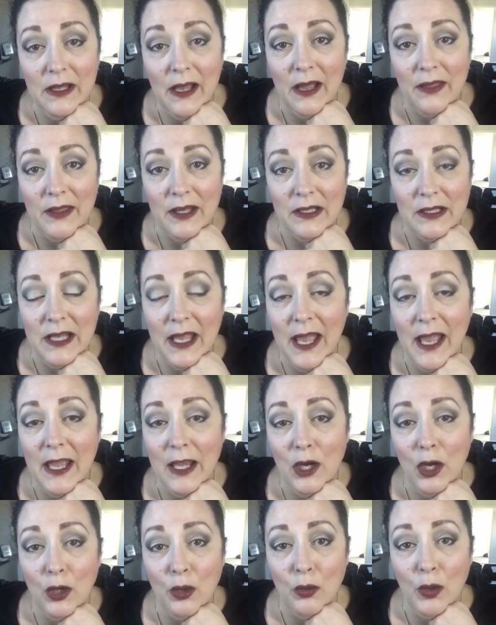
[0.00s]
and then
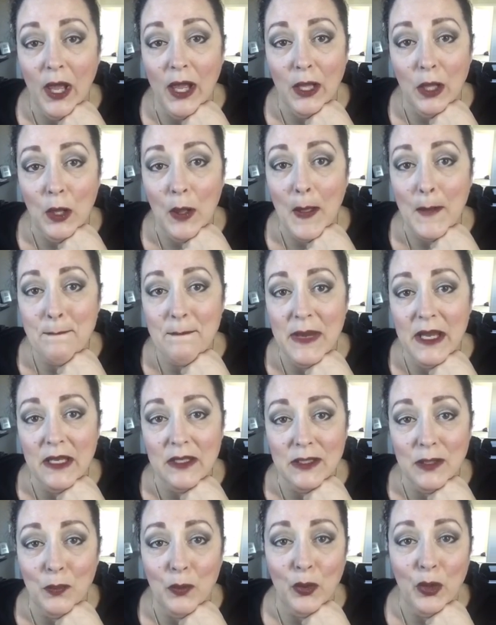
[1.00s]
K-O-L-B
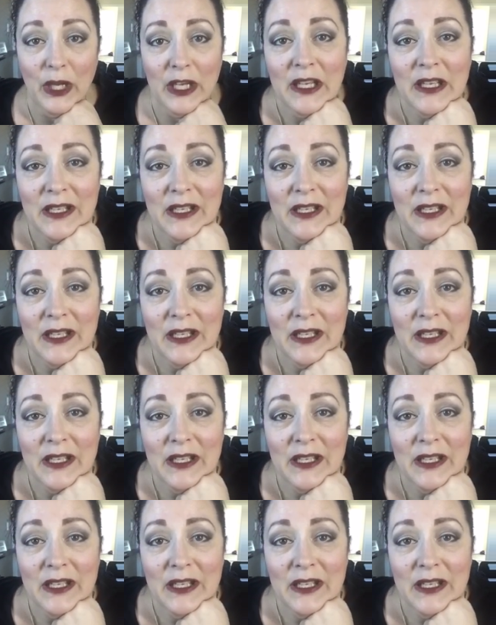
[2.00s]
as in boy.